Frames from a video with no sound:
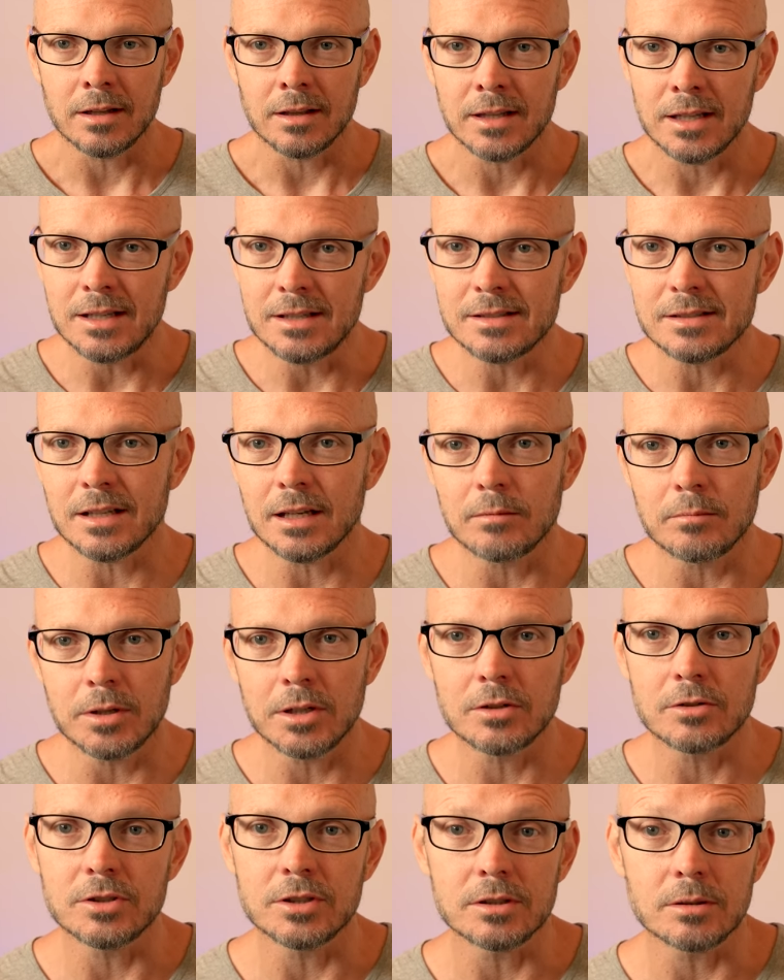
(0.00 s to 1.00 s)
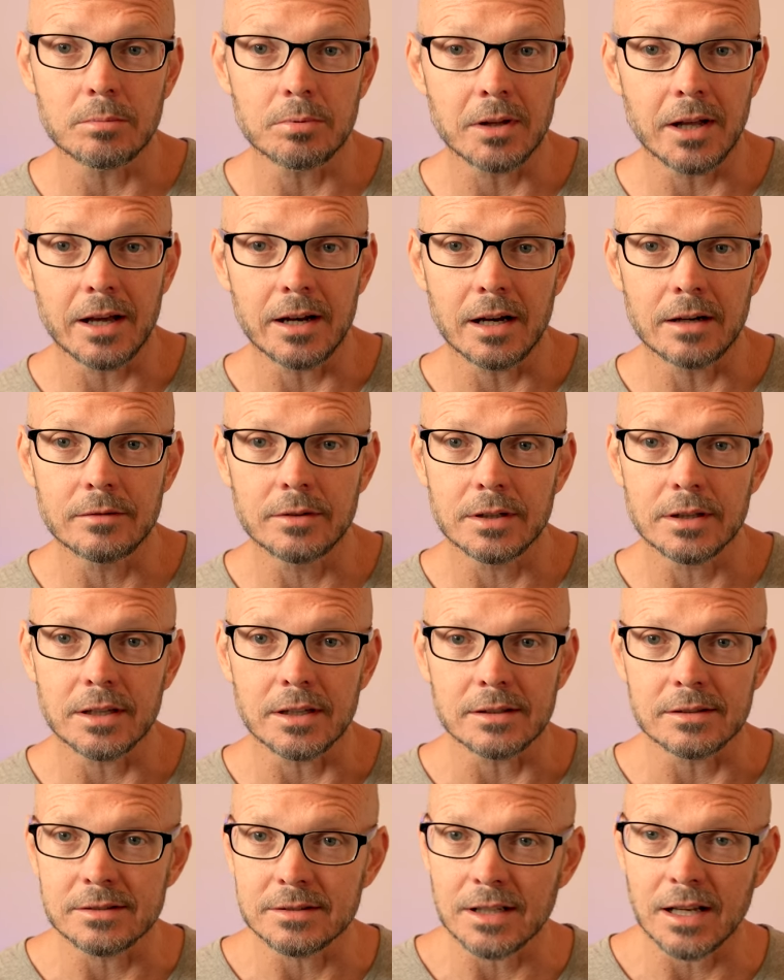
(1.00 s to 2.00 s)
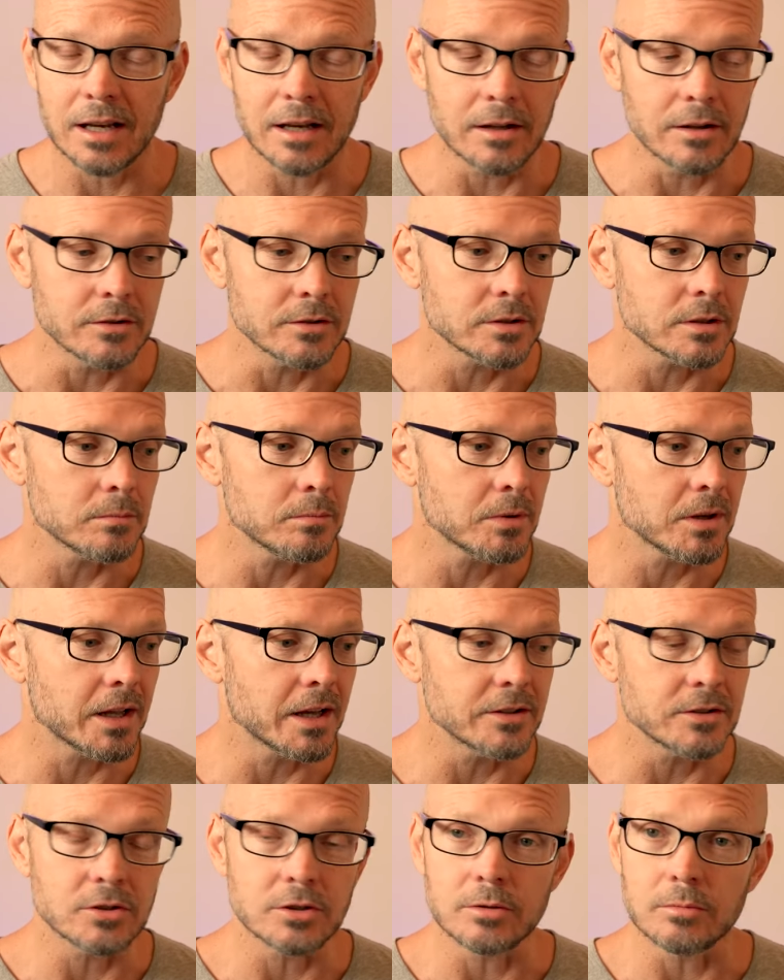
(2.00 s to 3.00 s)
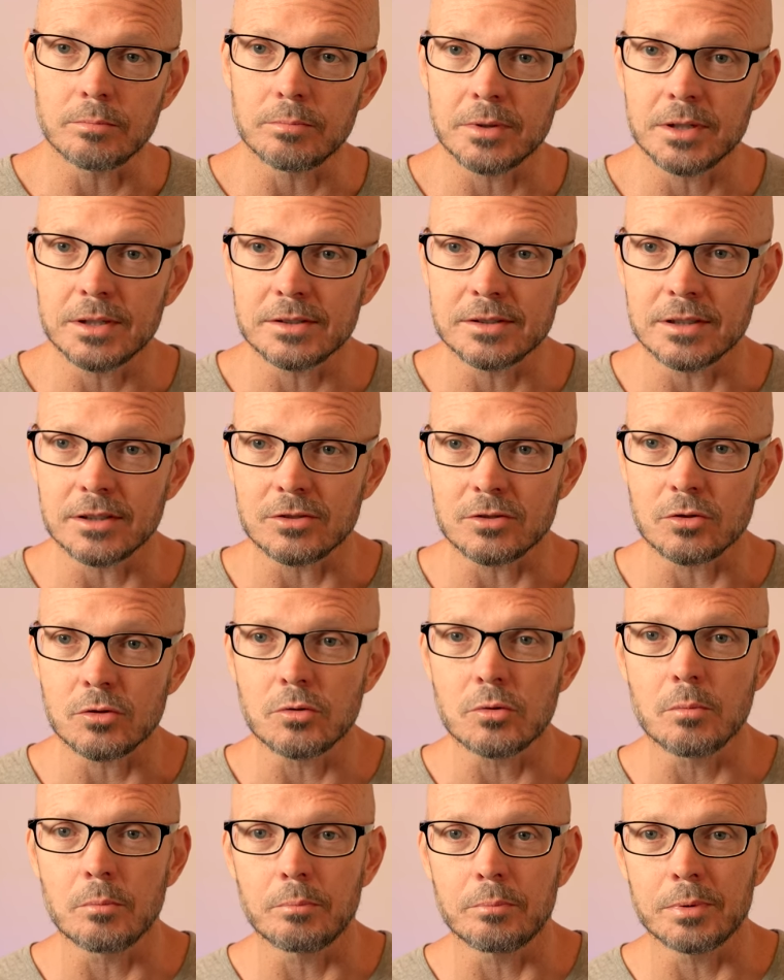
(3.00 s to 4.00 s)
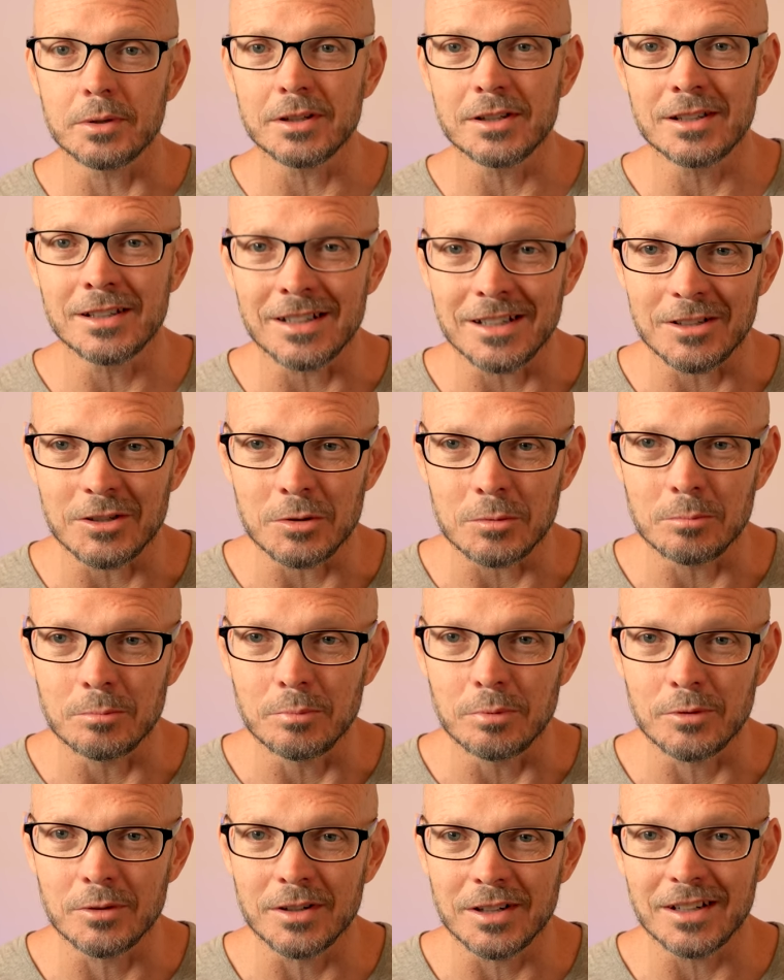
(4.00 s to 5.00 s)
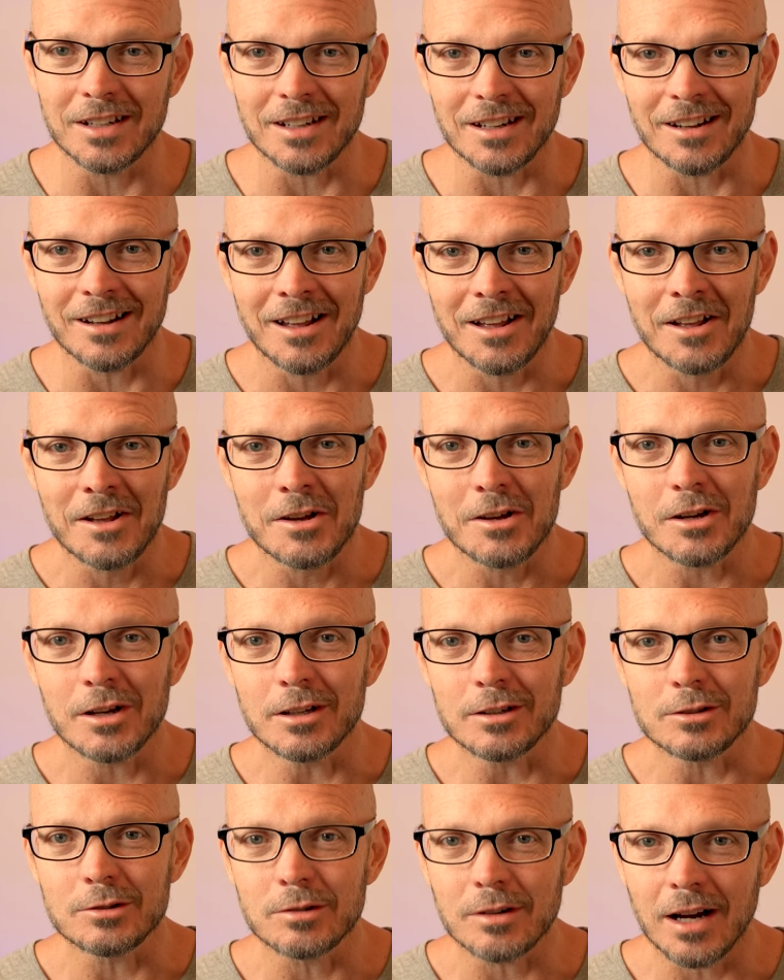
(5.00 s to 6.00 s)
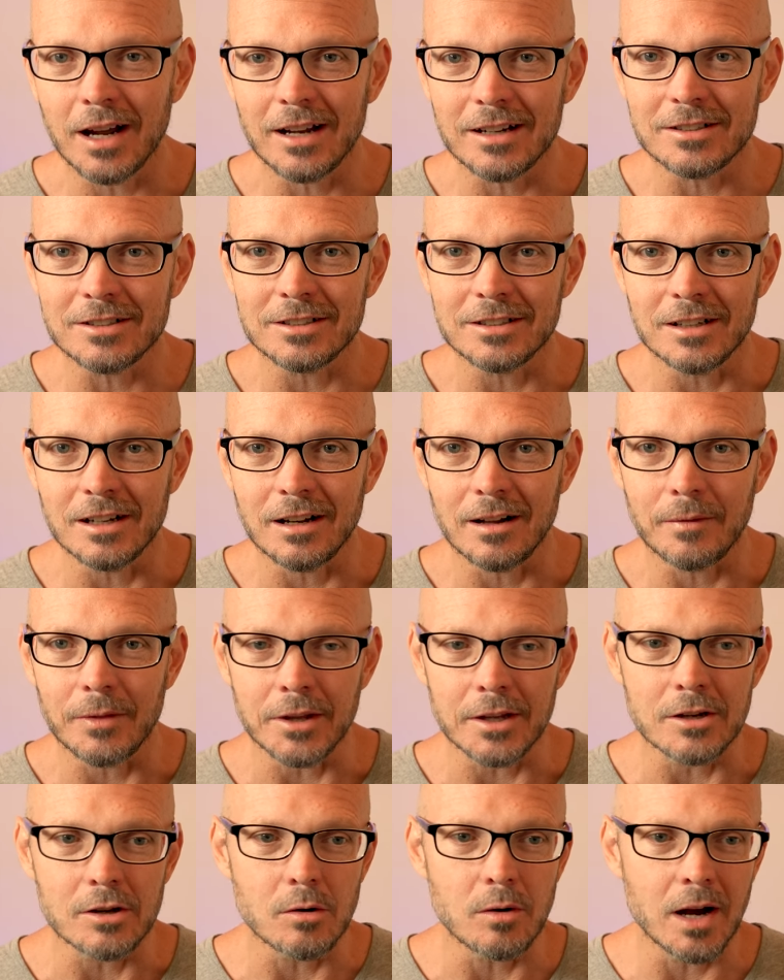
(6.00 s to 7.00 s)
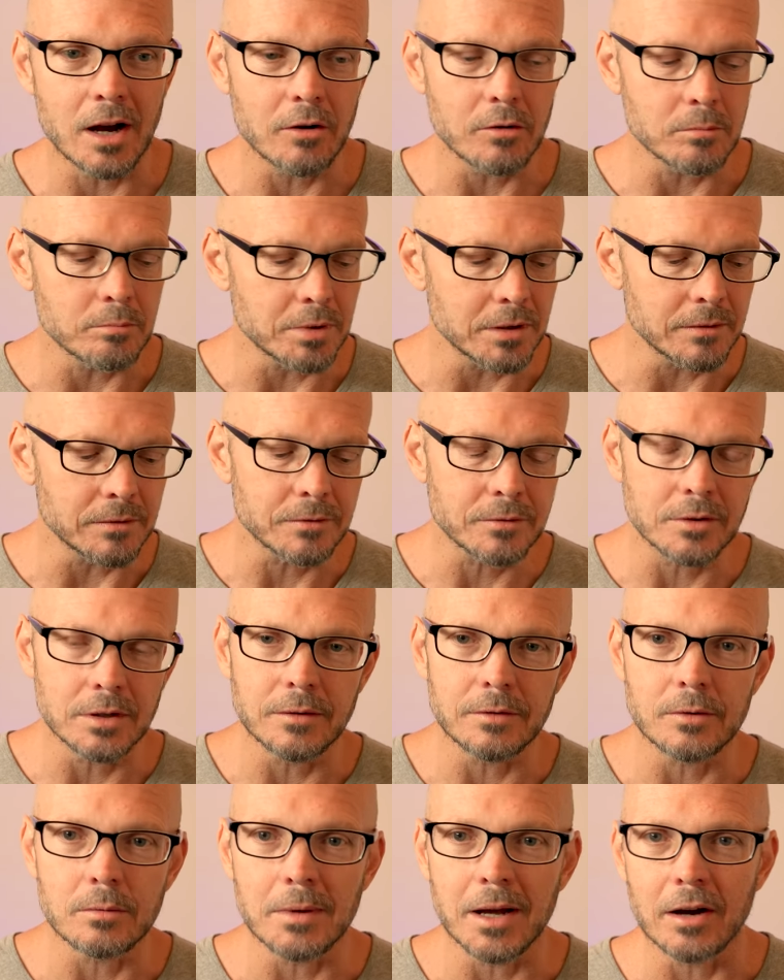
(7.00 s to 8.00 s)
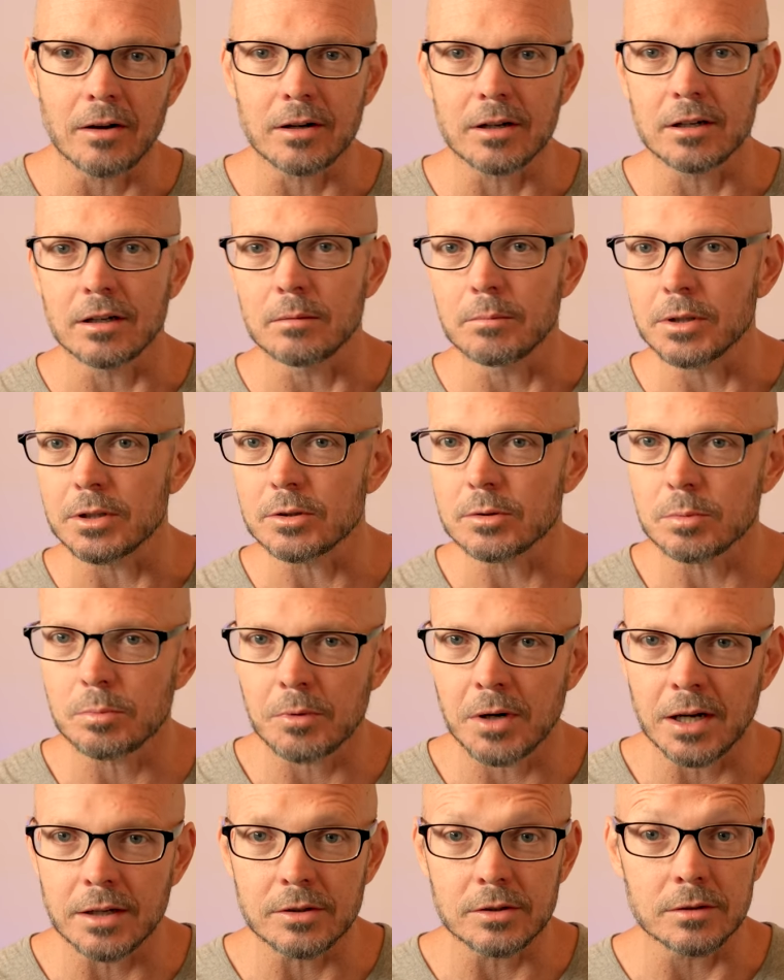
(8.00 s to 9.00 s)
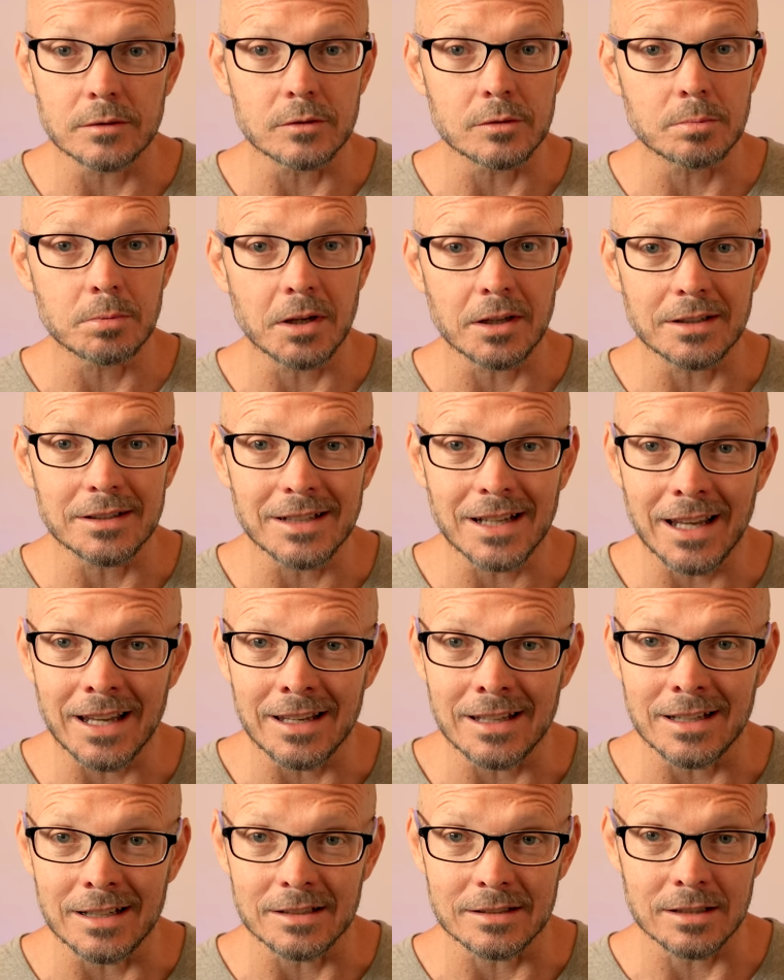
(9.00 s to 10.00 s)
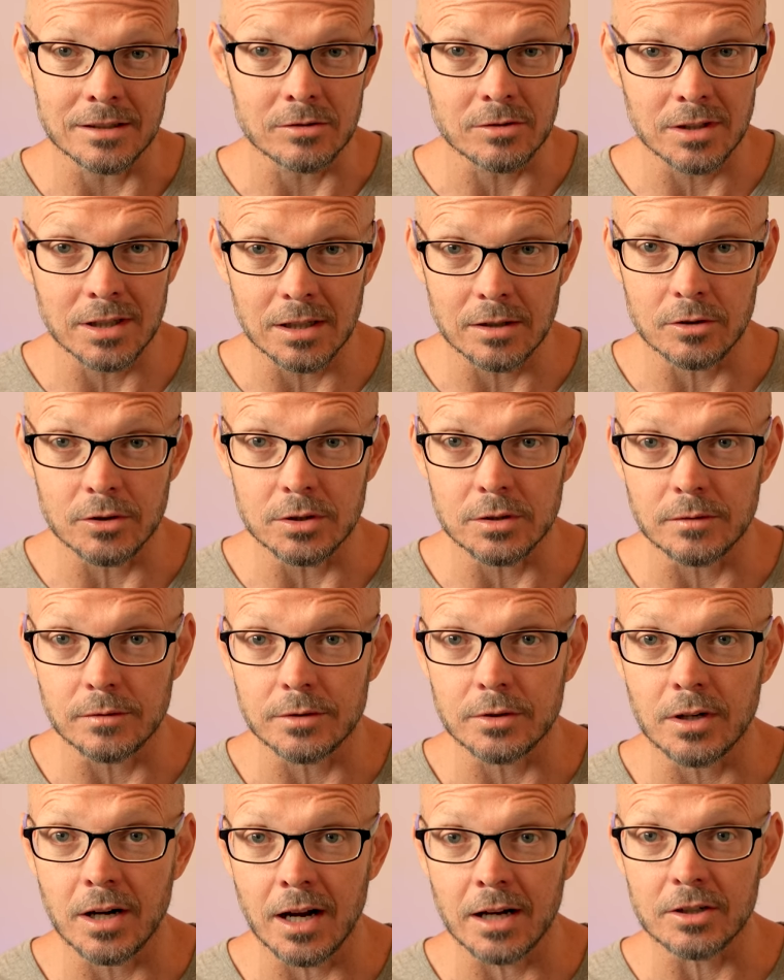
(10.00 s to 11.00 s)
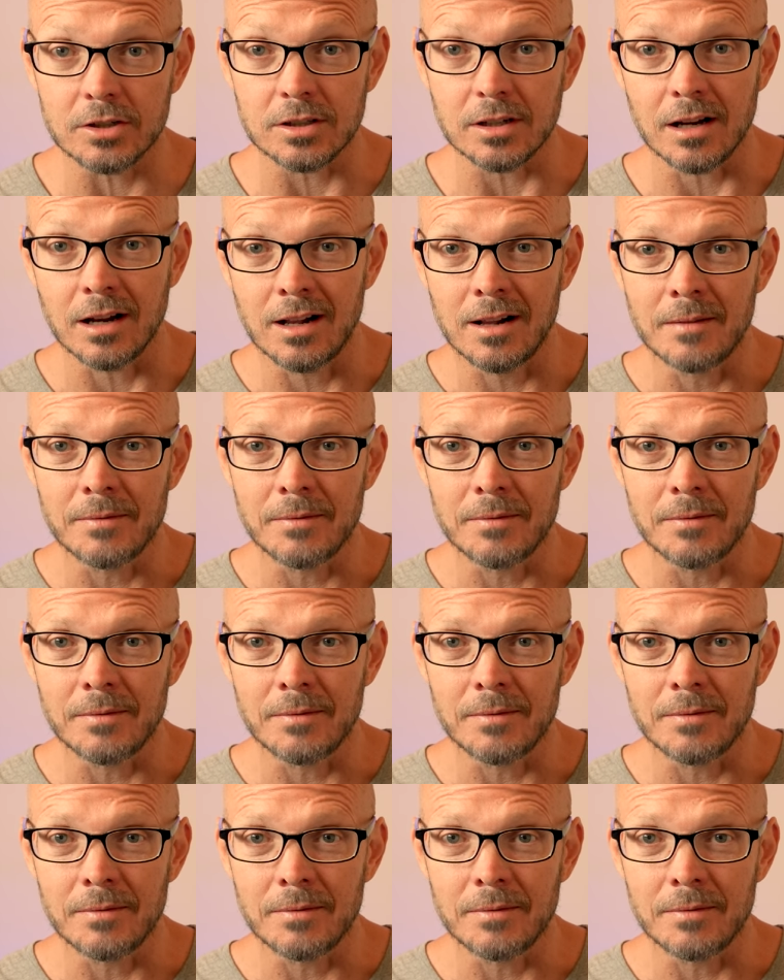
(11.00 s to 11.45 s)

These same energies apply to everything sales, it applies to your business, your ability to bring attraction and to go out and be free from outcome, expressive, spontaneous. These are the energies of attraction.